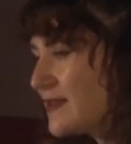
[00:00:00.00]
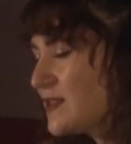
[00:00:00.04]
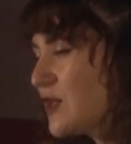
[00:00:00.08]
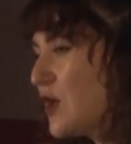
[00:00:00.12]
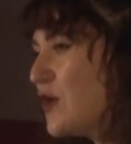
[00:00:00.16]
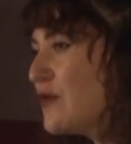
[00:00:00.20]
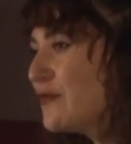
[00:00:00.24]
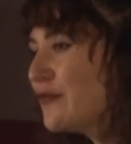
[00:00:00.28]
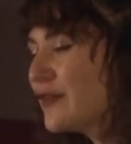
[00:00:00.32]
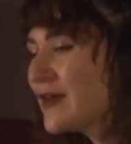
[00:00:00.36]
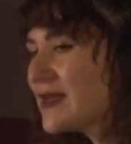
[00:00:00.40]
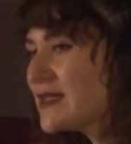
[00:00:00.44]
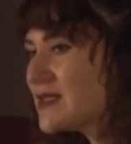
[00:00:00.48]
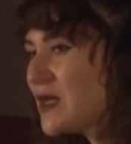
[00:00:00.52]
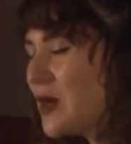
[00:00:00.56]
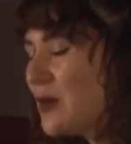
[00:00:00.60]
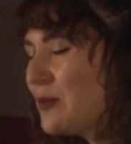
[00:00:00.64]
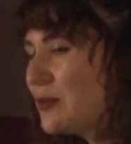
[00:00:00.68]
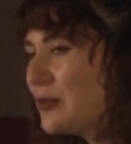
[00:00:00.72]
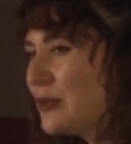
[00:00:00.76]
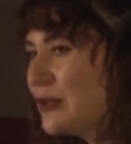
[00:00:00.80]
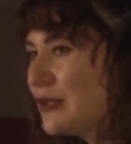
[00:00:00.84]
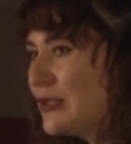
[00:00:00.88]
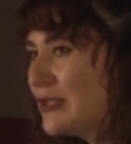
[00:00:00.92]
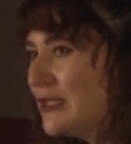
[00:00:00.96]
So, for
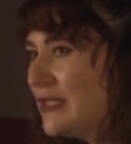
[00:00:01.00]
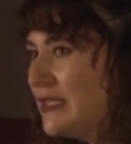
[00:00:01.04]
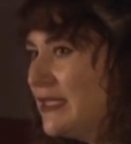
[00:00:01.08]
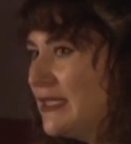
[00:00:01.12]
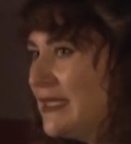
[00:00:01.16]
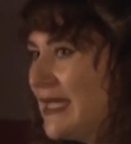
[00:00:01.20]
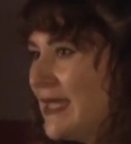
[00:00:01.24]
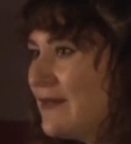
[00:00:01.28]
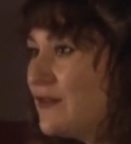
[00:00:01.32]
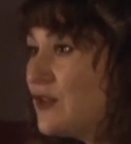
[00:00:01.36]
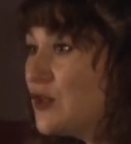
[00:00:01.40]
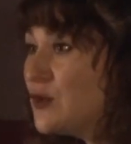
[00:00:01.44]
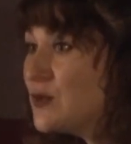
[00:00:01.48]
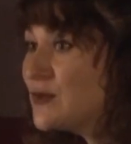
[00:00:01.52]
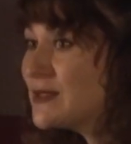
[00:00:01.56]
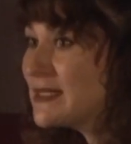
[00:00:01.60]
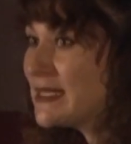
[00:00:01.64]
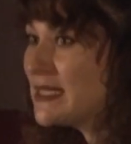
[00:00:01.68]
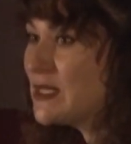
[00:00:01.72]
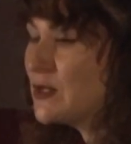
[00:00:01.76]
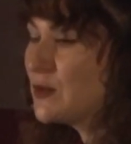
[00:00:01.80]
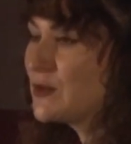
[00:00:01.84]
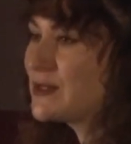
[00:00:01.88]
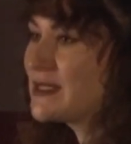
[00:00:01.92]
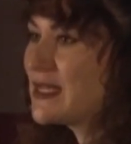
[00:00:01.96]
example, if you see
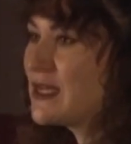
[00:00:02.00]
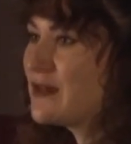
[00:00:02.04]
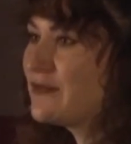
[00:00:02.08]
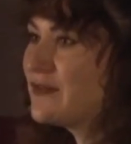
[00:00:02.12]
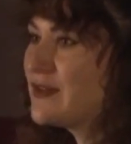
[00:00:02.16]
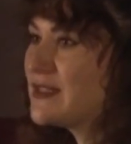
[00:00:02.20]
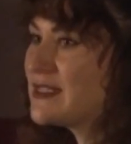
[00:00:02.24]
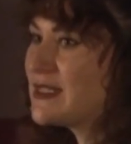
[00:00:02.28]
yourself